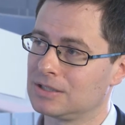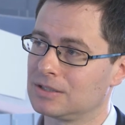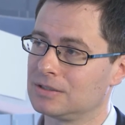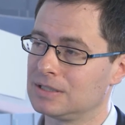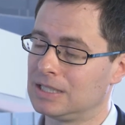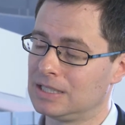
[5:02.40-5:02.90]

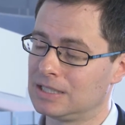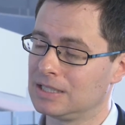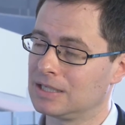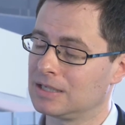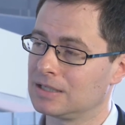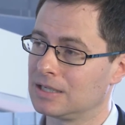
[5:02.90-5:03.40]
year,
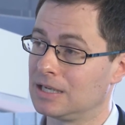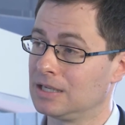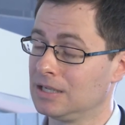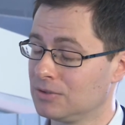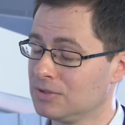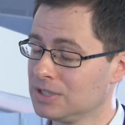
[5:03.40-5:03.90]
India
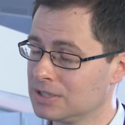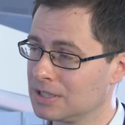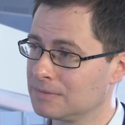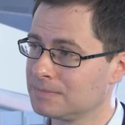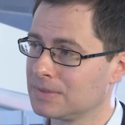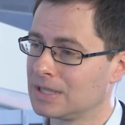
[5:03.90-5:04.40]
and
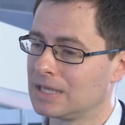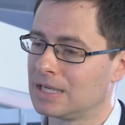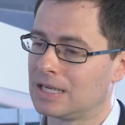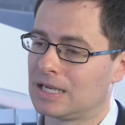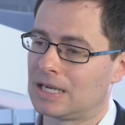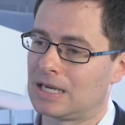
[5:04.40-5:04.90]
Indonesia.
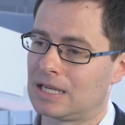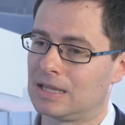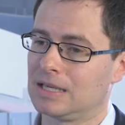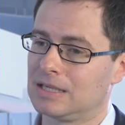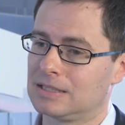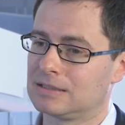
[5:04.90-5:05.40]
And I
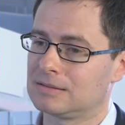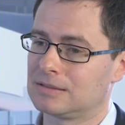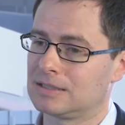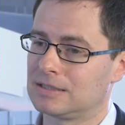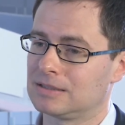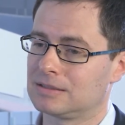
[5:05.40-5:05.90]
think
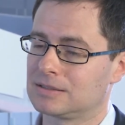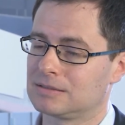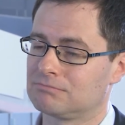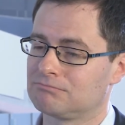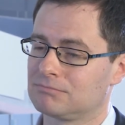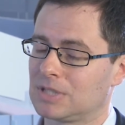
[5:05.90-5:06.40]

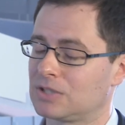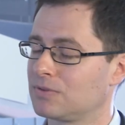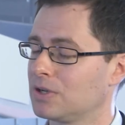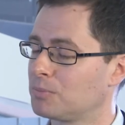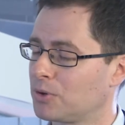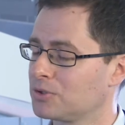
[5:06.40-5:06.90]
that's
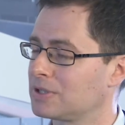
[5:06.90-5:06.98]
very important